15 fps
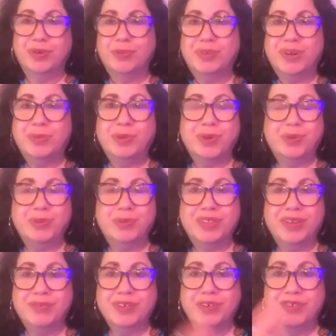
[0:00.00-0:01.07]
when I'm working with love
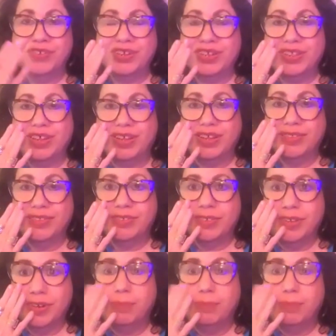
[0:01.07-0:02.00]
coaching clients.